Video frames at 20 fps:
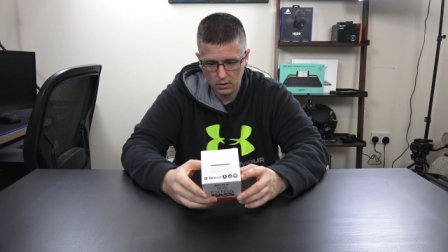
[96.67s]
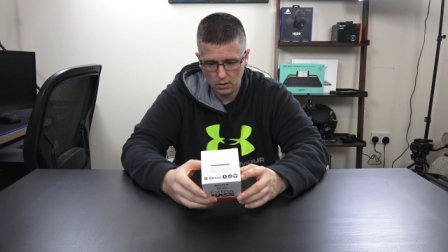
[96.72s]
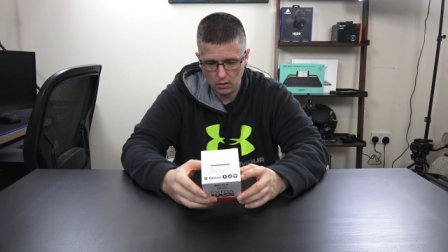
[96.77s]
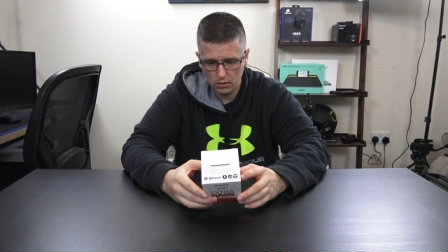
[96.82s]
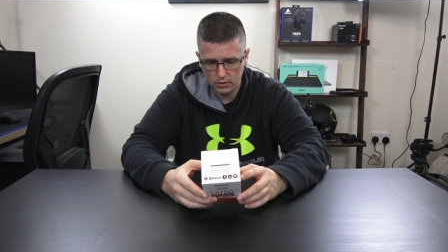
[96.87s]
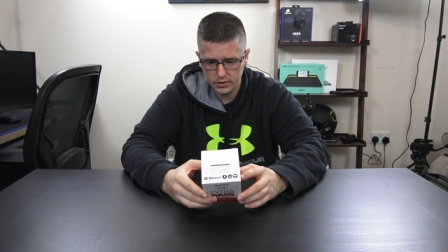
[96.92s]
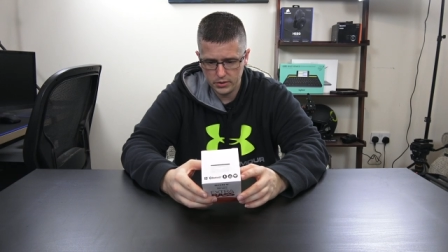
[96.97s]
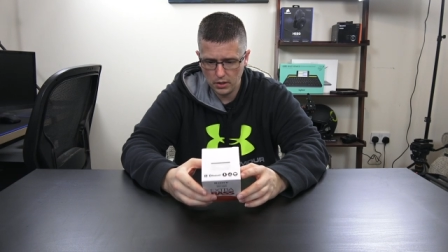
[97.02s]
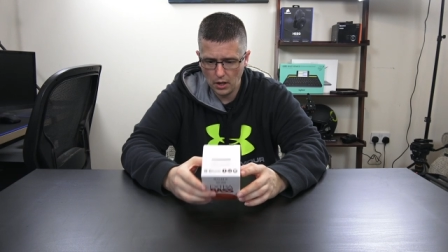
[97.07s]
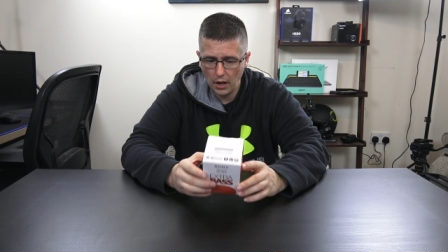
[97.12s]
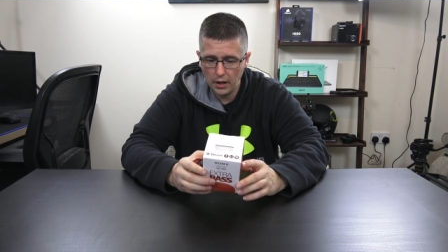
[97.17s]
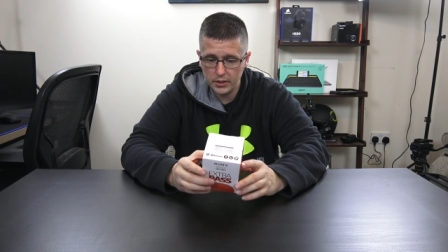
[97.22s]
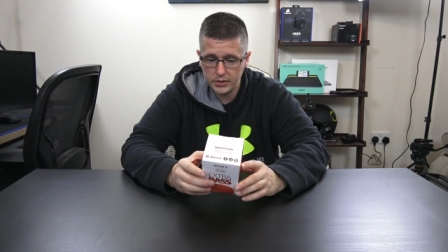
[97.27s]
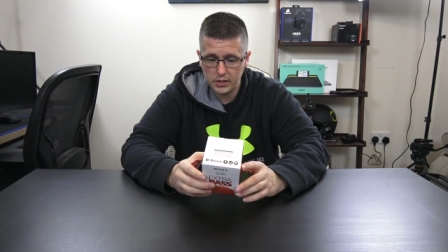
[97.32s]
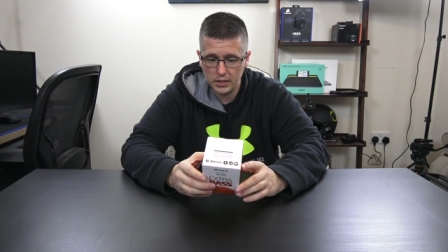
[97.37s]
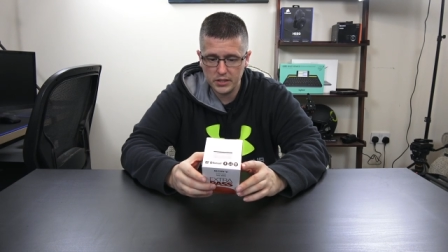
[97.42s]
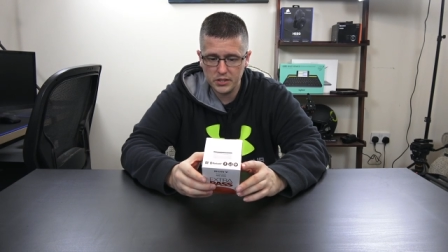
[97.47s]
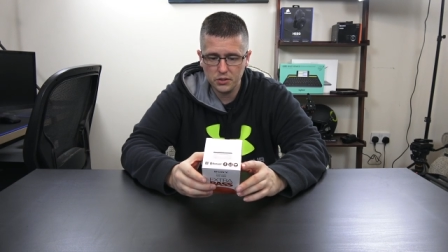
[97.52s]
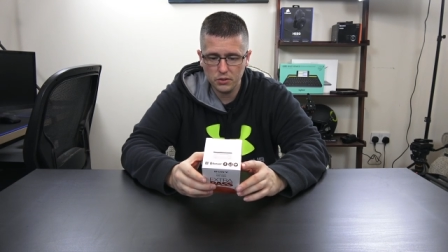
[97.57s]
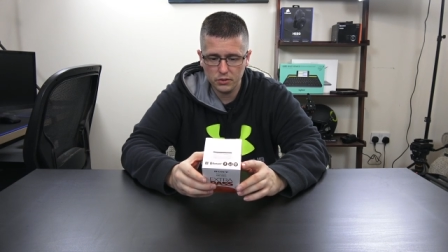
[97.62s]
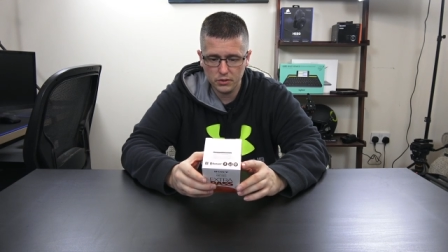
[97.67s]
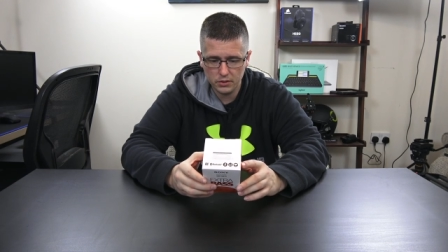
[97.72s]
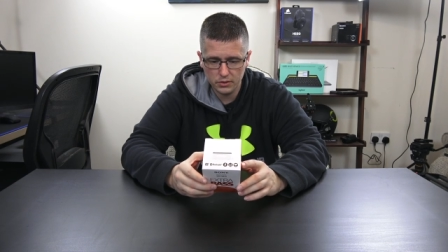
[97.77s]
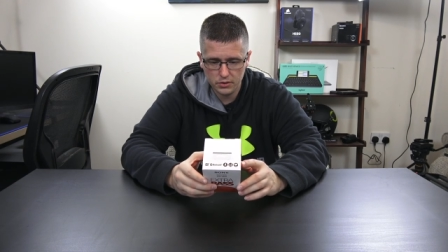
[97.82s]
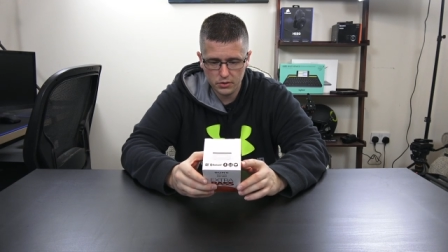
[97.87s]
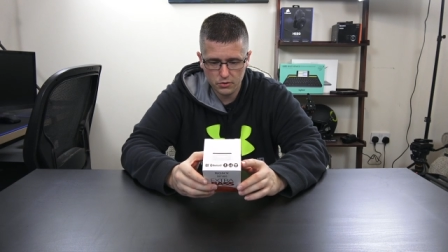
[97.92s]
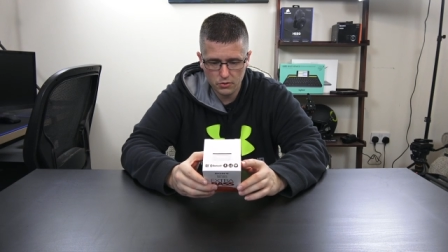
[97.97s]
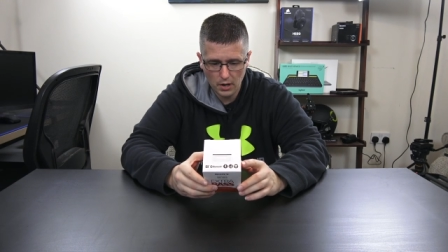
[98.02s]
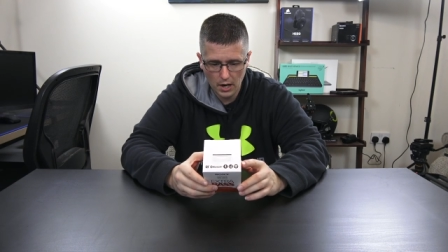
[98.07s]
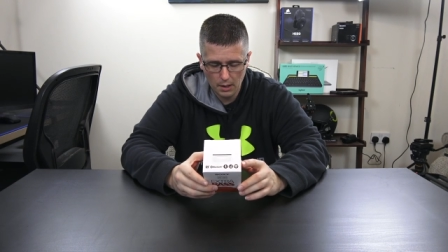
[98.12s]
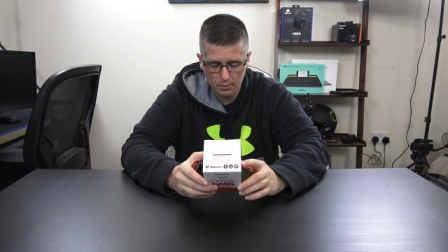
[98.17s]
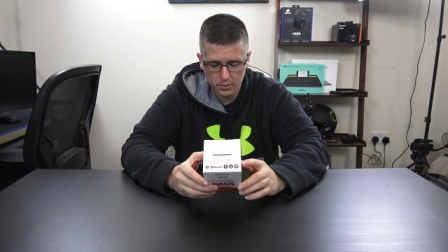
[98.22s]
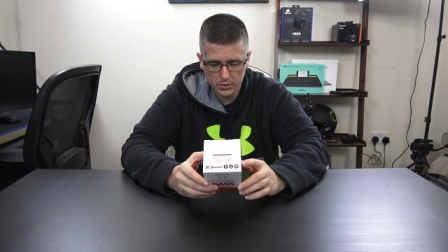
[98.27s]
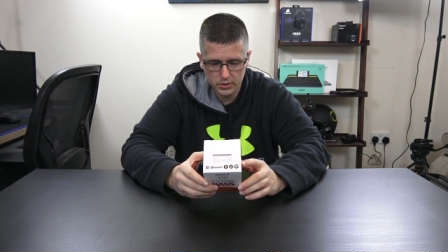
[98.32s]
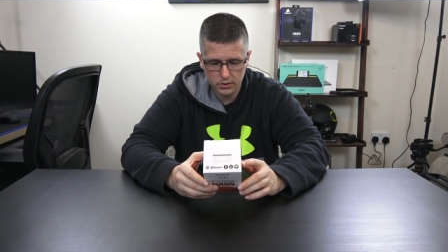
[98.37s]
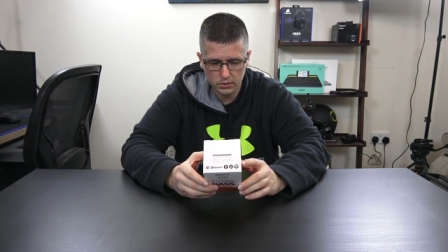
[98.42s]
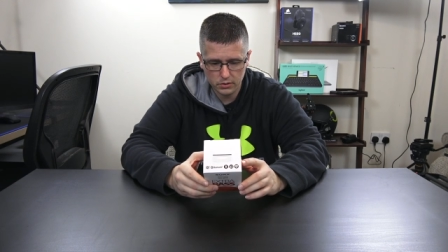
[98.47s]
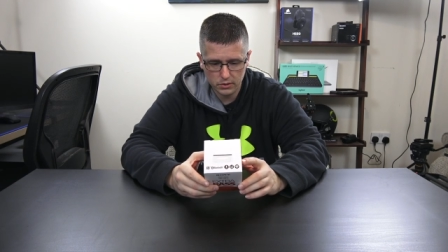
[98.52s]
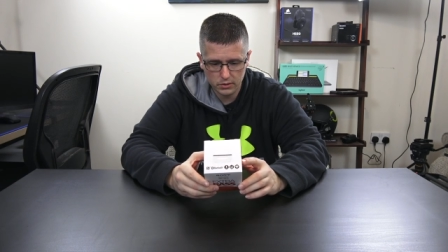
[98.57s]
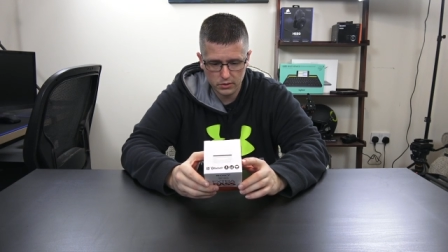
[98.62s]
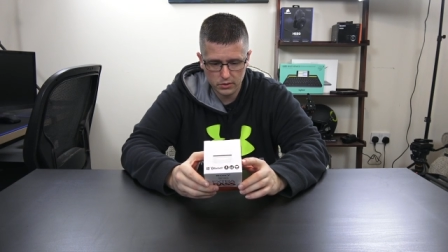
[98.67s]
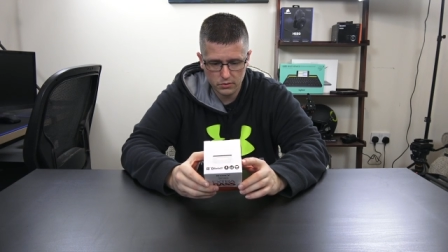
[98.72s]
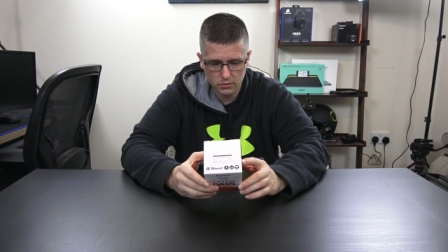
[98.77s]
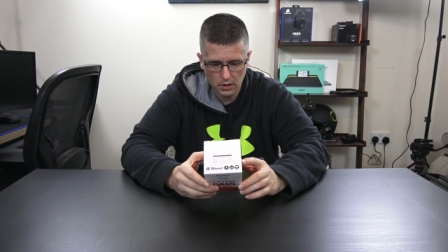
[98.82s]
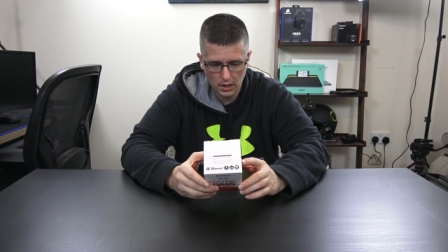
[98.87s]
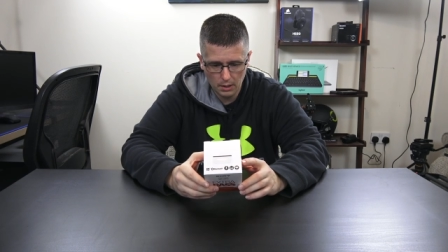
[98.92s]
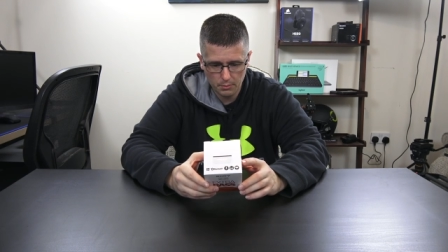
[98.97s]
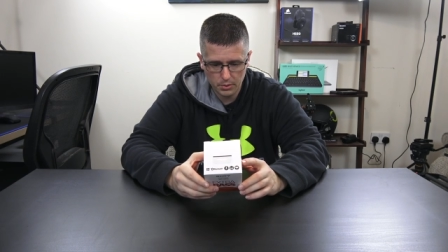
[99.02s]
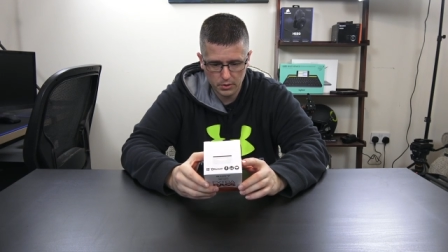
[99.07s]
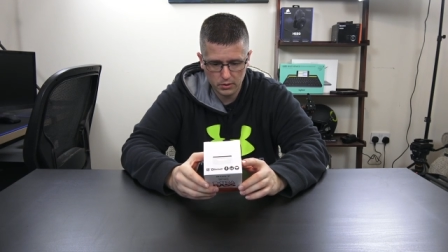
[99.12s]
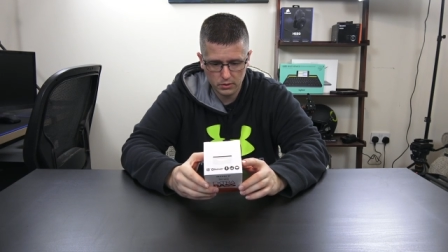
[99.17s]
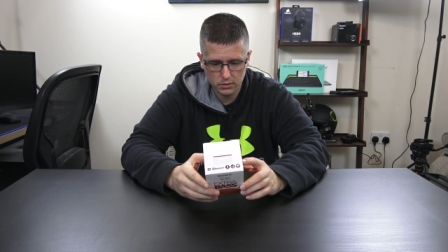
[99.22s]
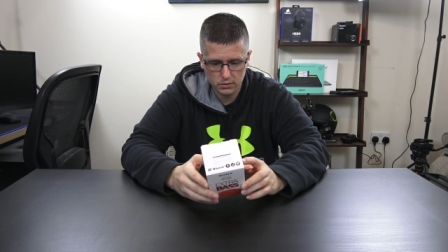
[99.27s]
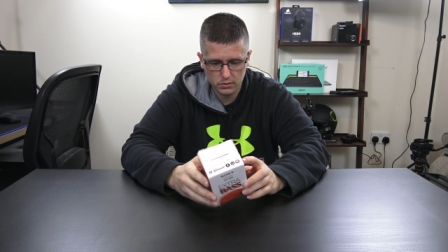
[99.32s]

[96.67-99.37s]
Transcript: or has a silicon strap, silicon strap.